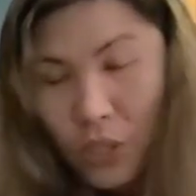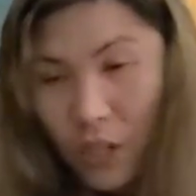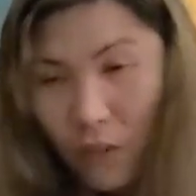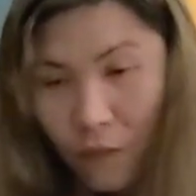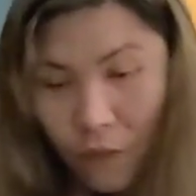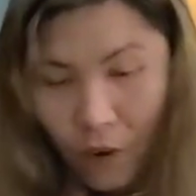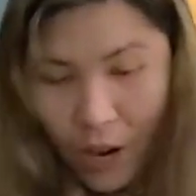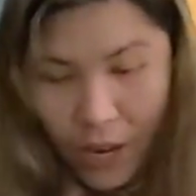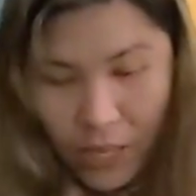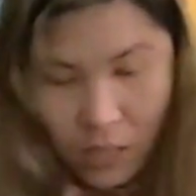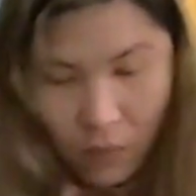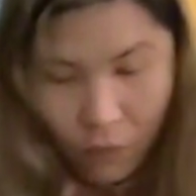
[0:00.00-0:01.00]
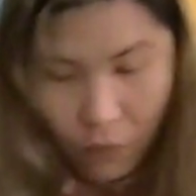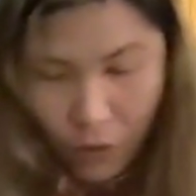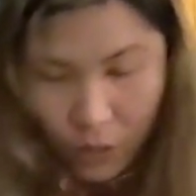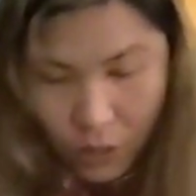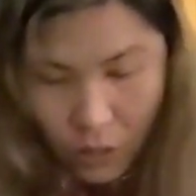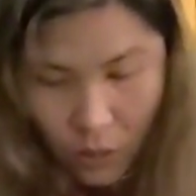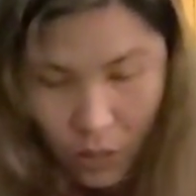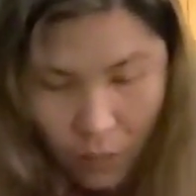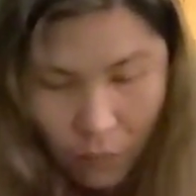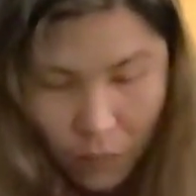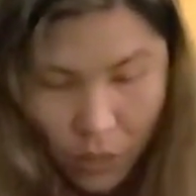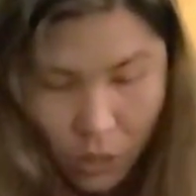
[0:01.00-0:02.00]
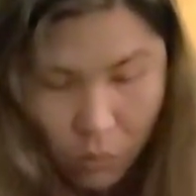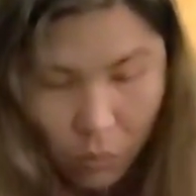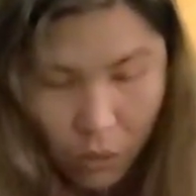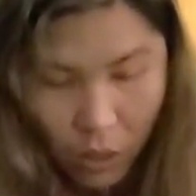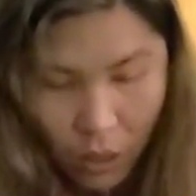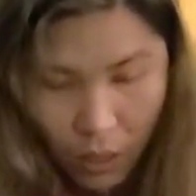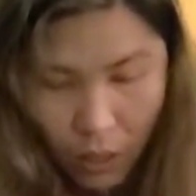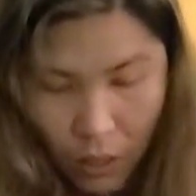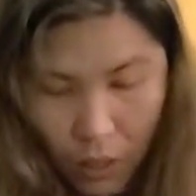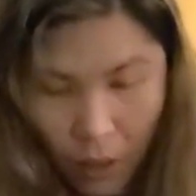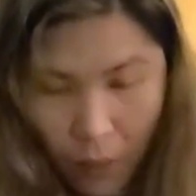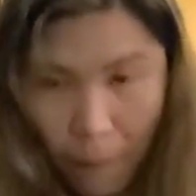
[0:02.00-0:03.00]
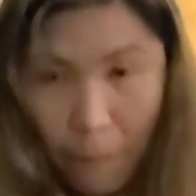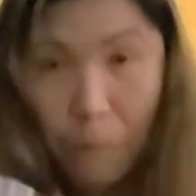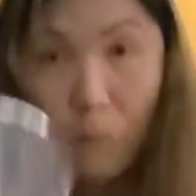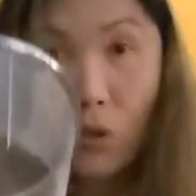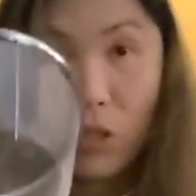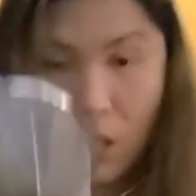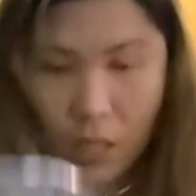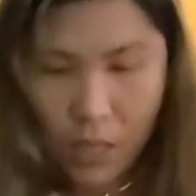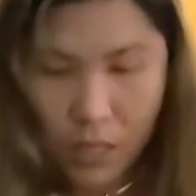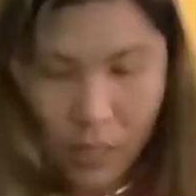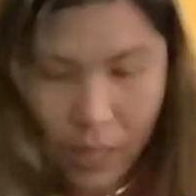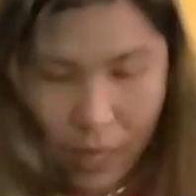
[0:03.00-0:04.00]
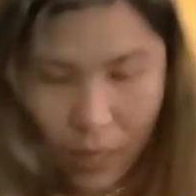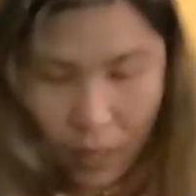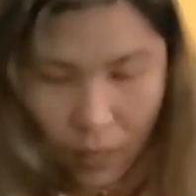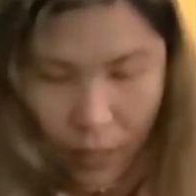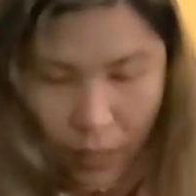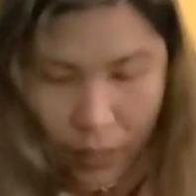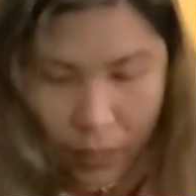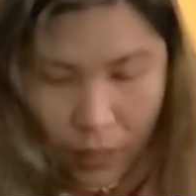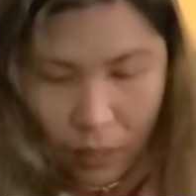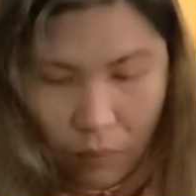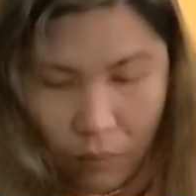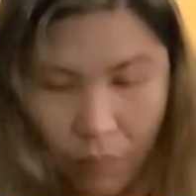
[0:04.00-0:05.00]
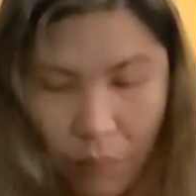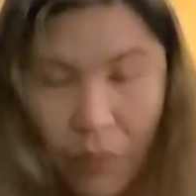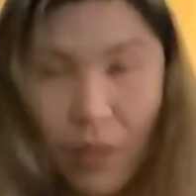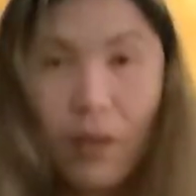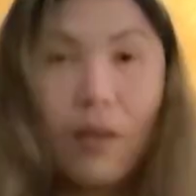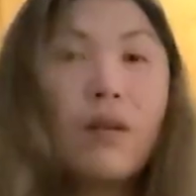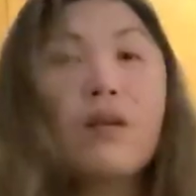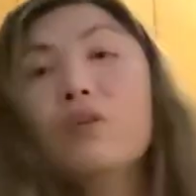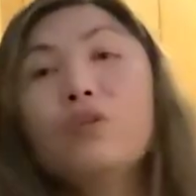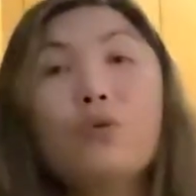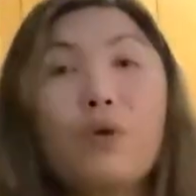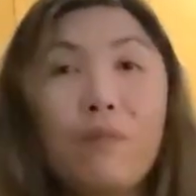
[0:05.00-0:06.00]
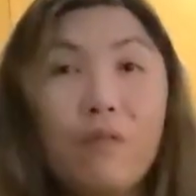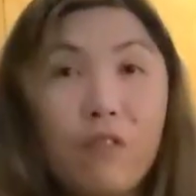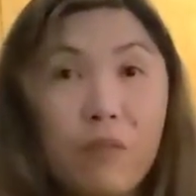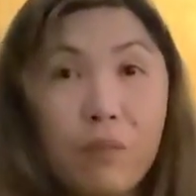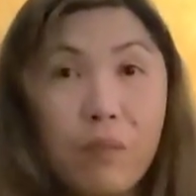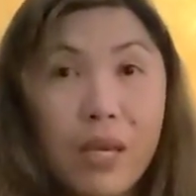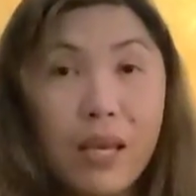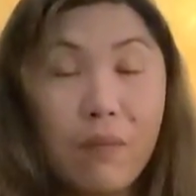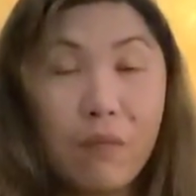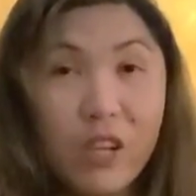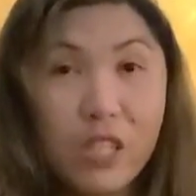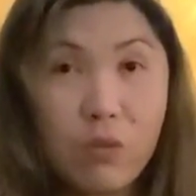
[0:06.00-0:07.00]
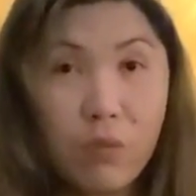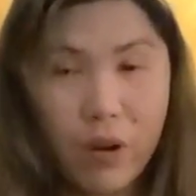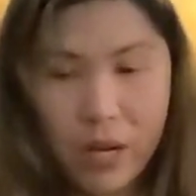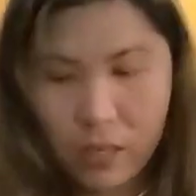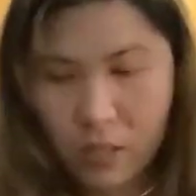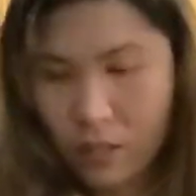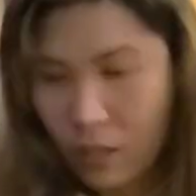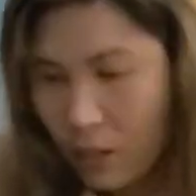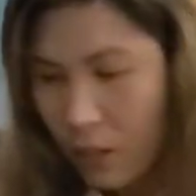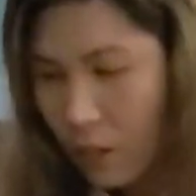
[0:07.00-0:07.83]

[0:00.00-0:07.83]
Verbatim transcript: some fries, of course, you can just put in here. Put it inside and then do a, make a french fries.